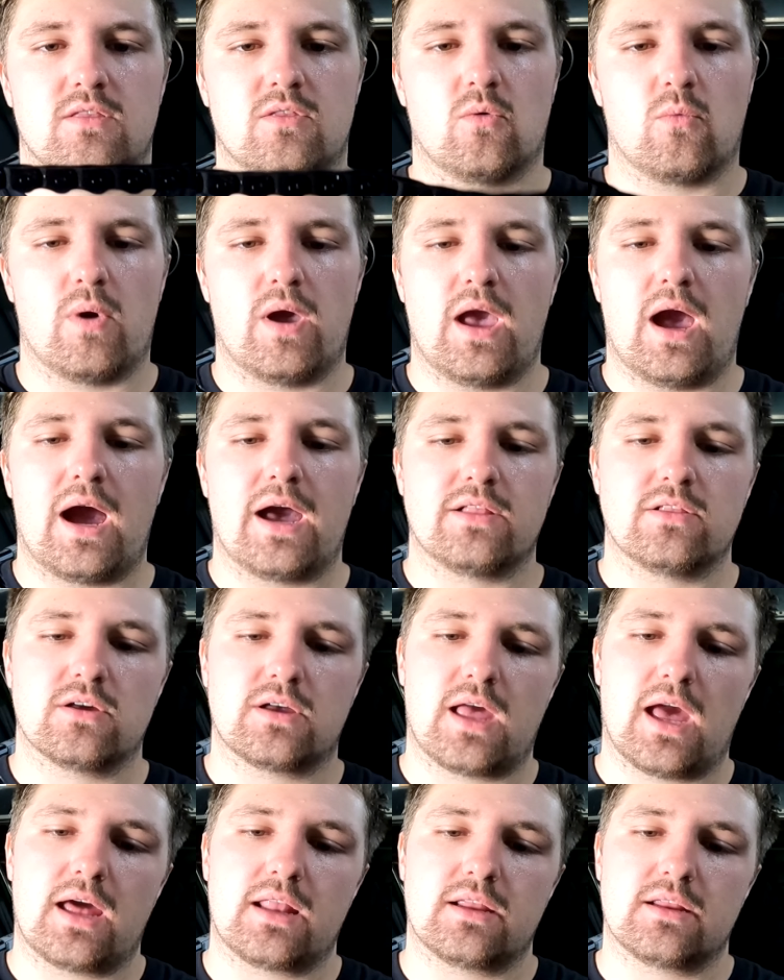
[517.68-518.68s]
The way I
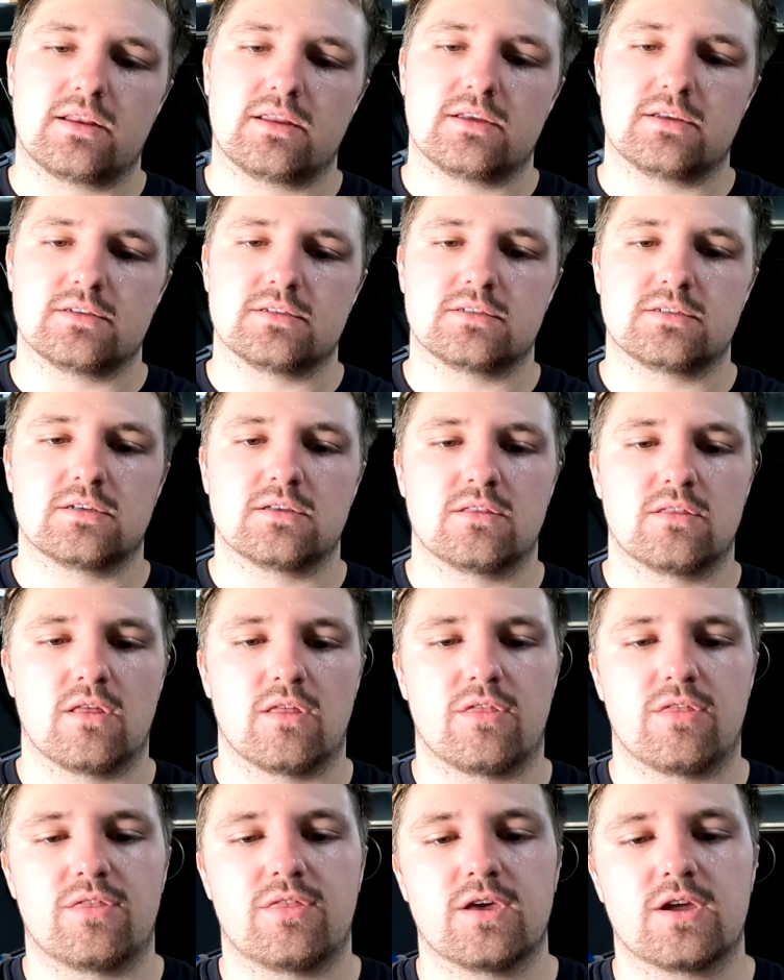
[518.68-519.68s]
look at it is
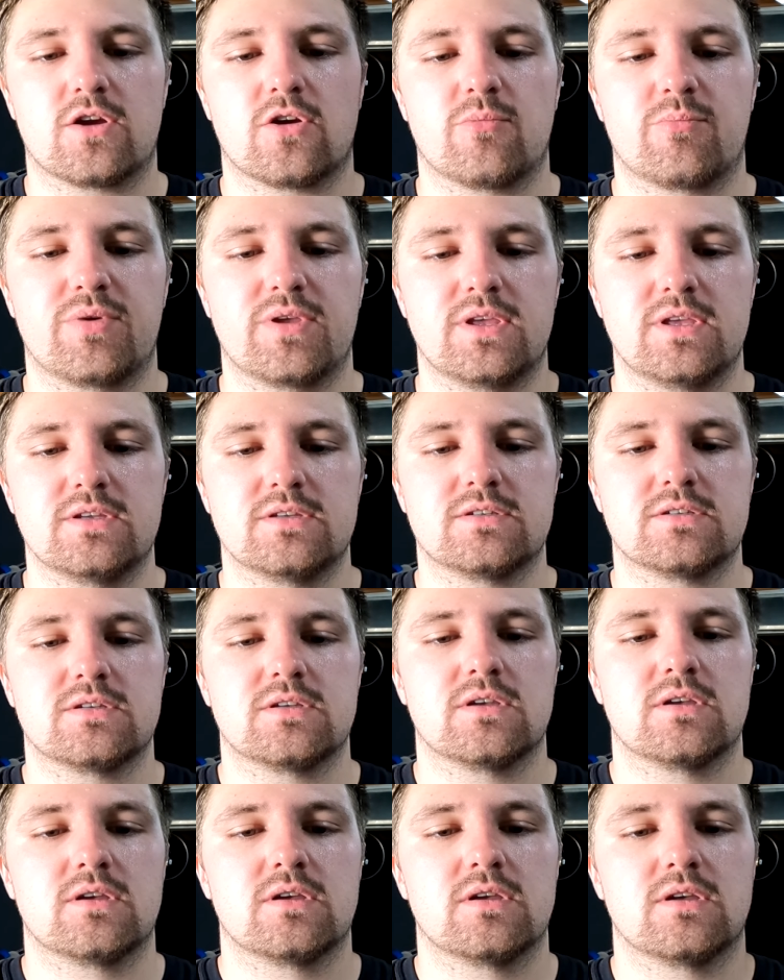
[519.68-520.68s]
the thicker
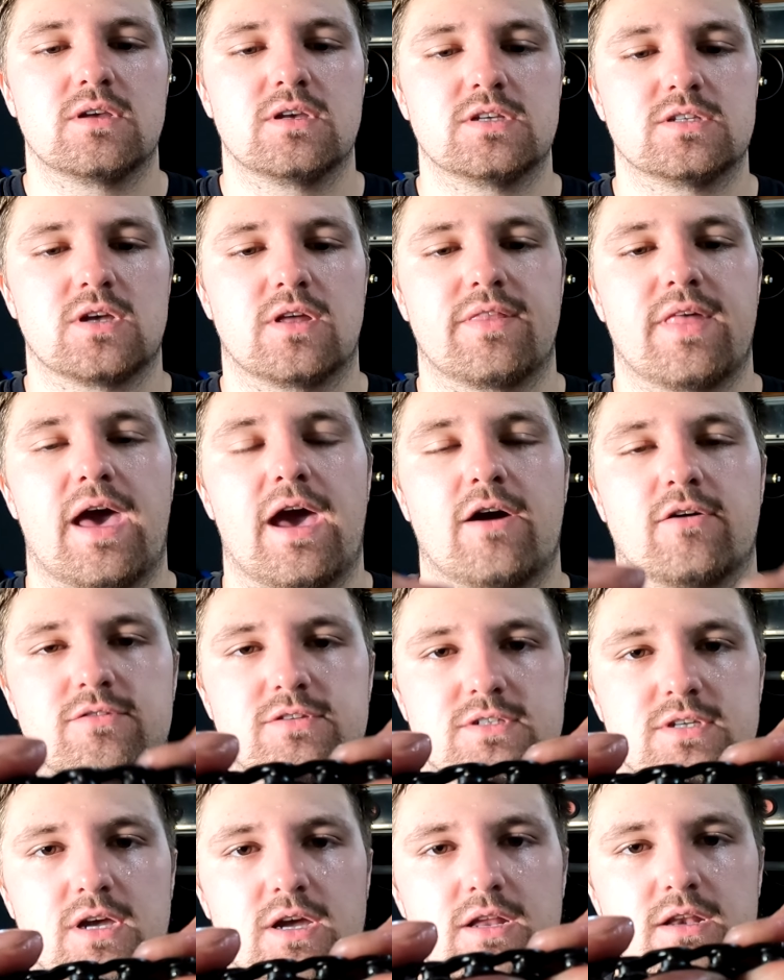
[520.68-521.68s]
piece is on the
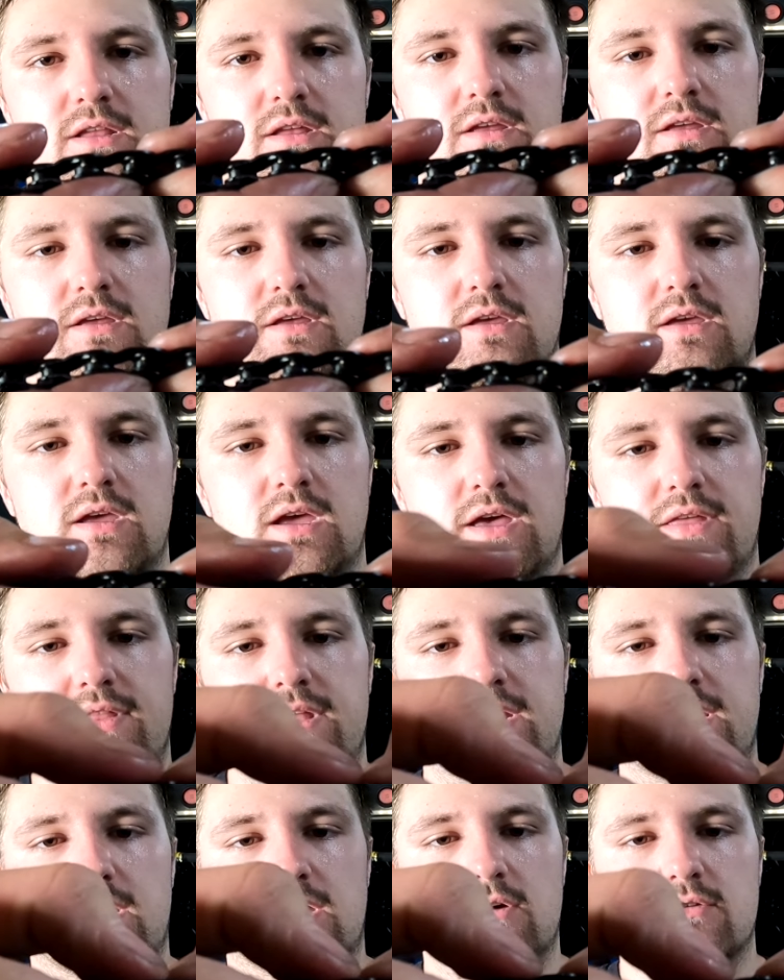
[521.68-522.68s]
outside, and
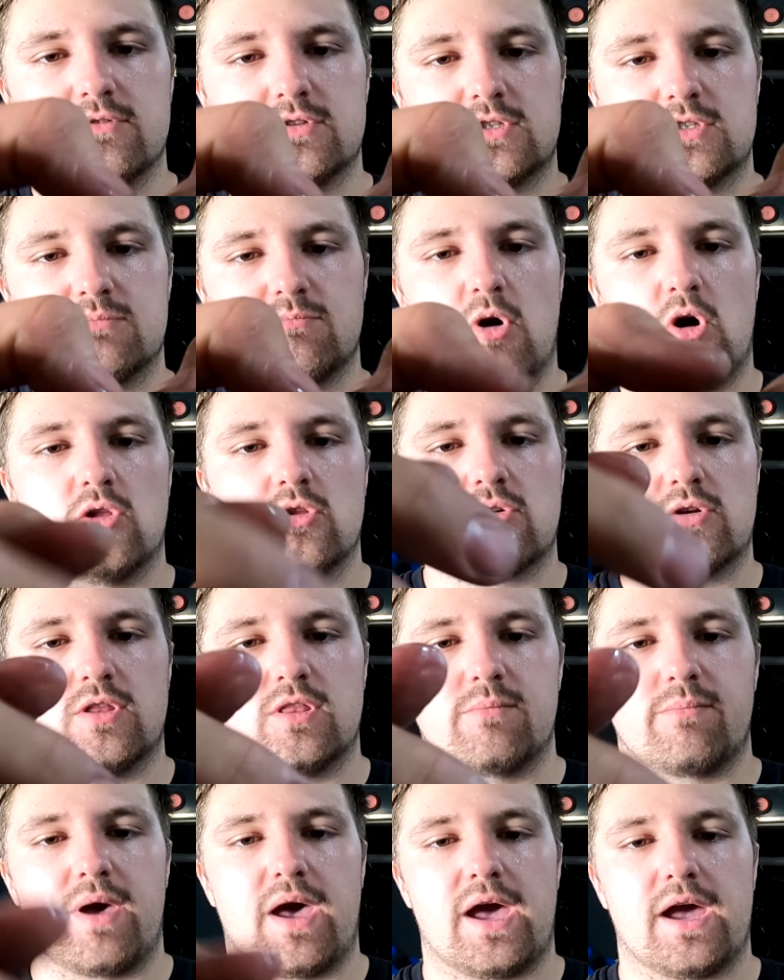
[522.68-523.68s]
then it goes smaller
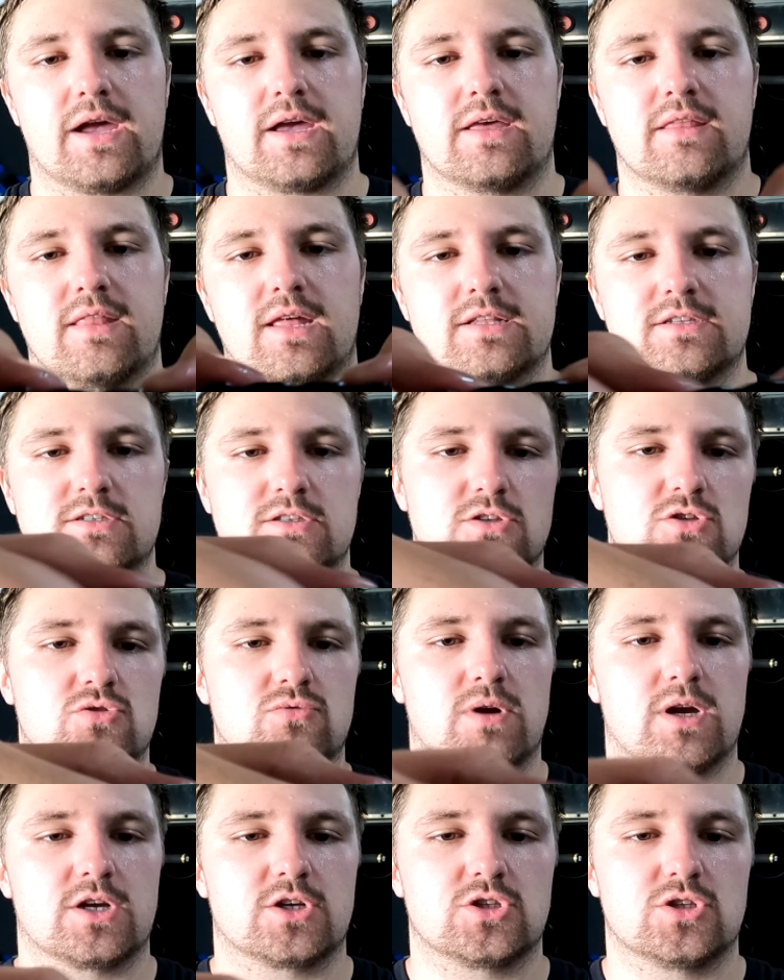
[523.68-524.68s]
in the back, and that's the
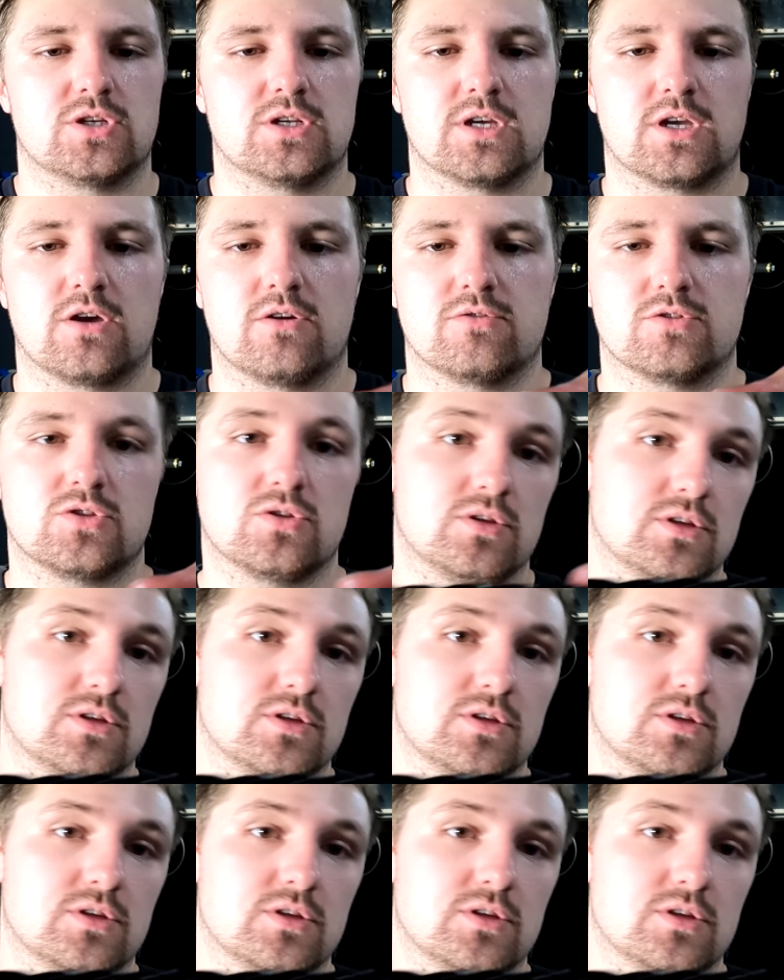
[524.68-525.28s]
direction it goes.